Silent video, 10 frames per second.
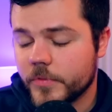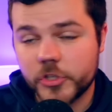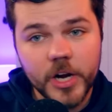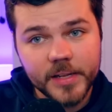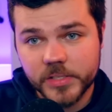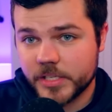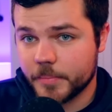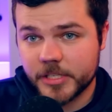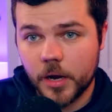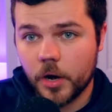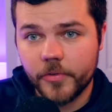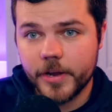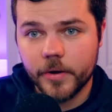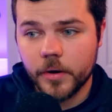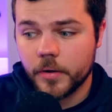the shots and cinematography
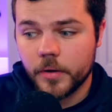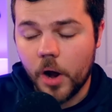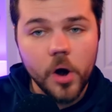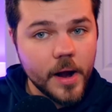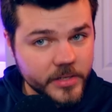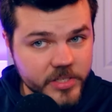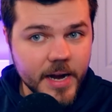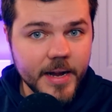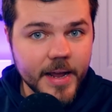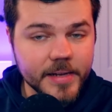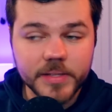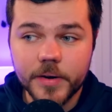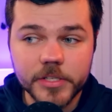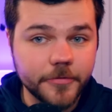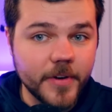here are outstanding, guys.
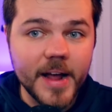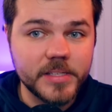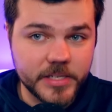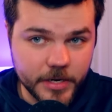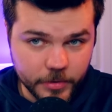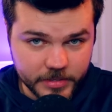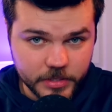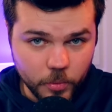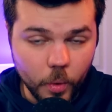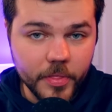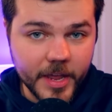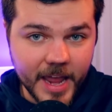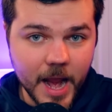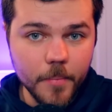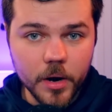There is a fight sequence where the
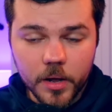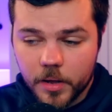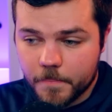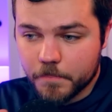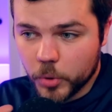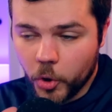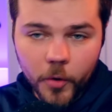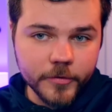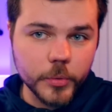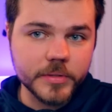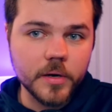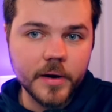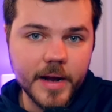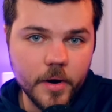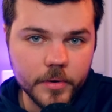camera moves with their
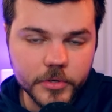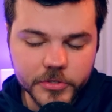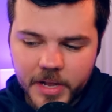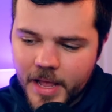characters